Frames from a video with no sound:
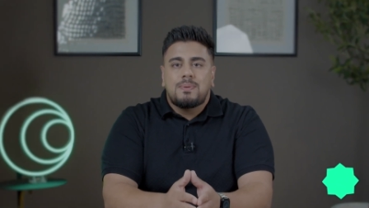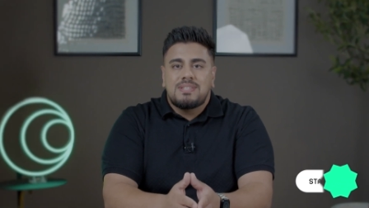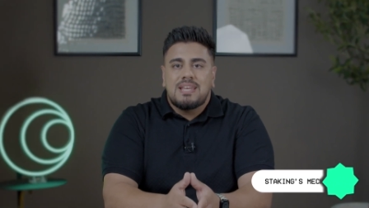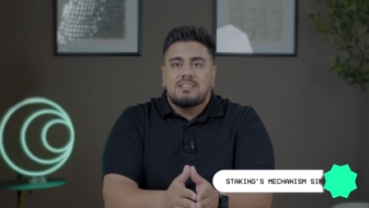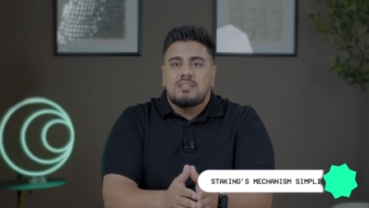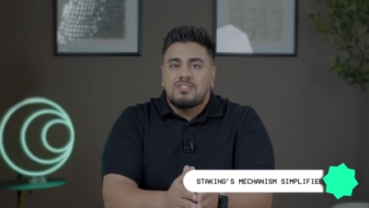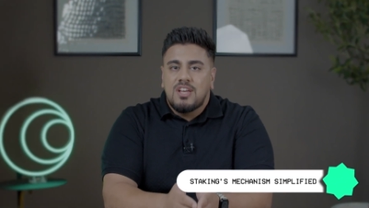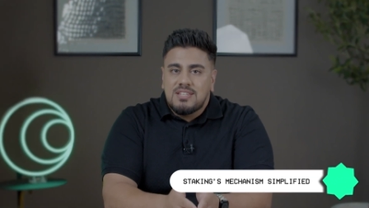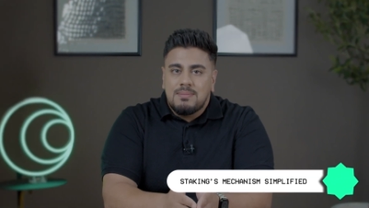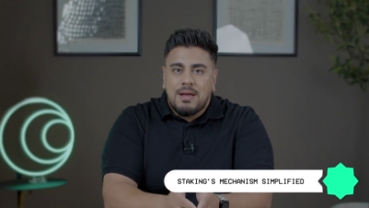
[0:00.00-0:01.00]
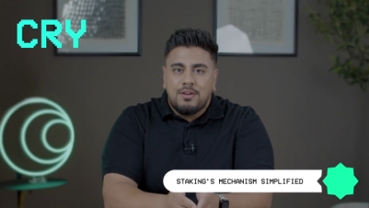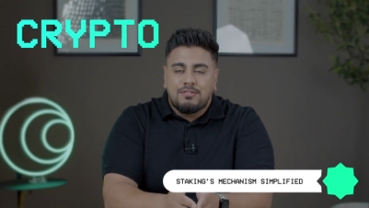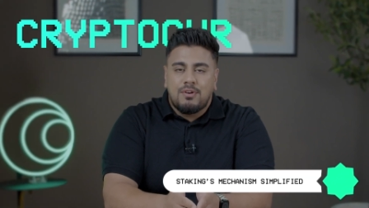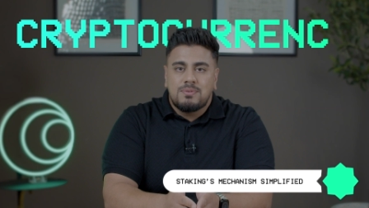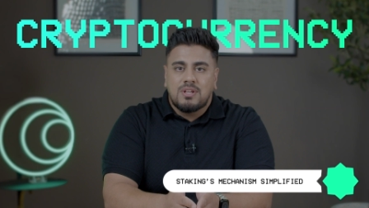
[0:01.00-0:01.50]
possess a certain amount of
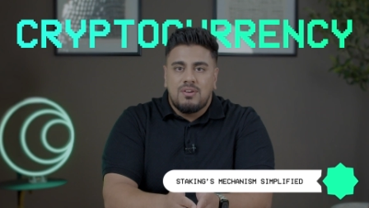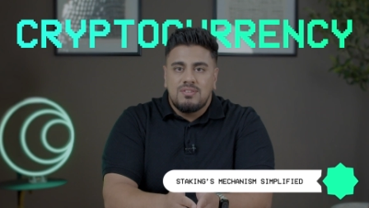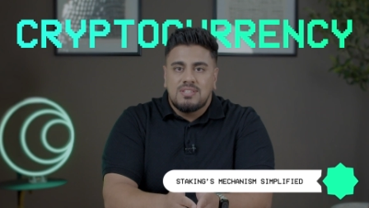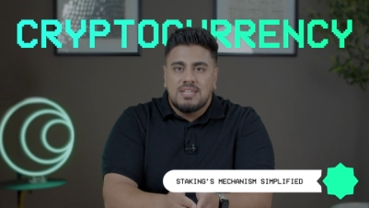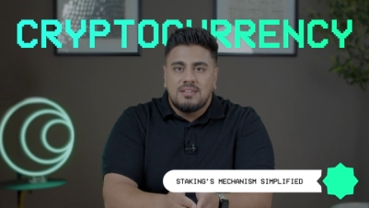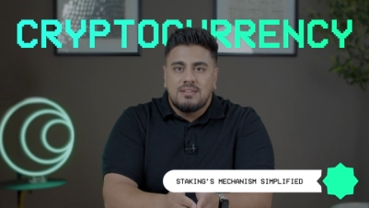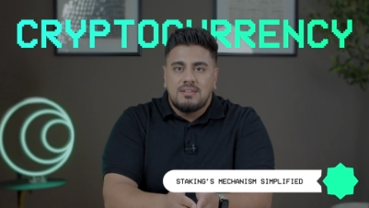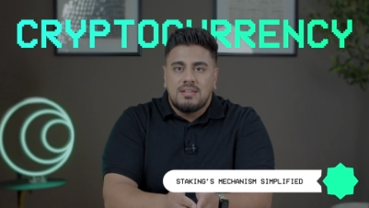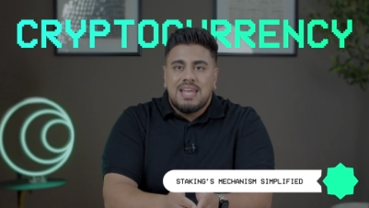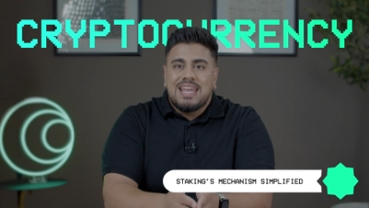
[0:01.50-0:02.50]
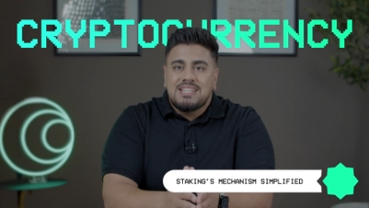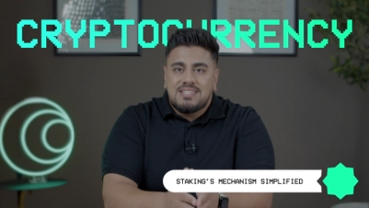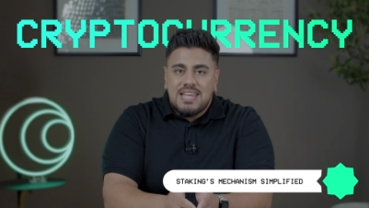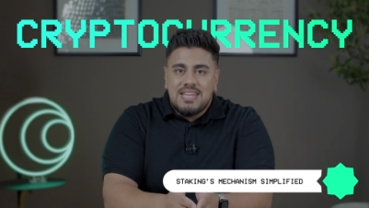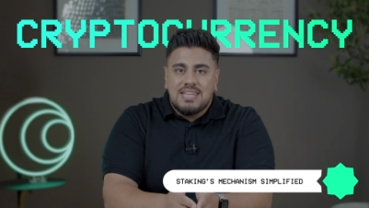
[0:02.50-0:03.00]
cryptocurrency. In
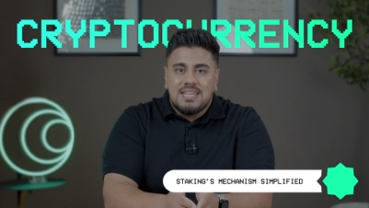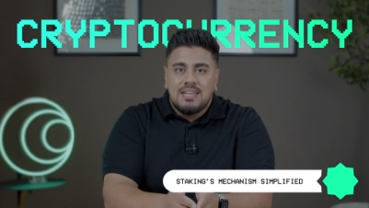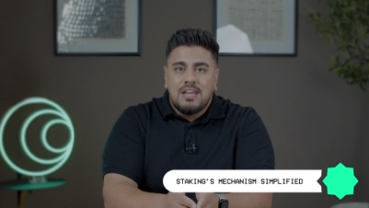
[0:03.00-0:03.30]
staking,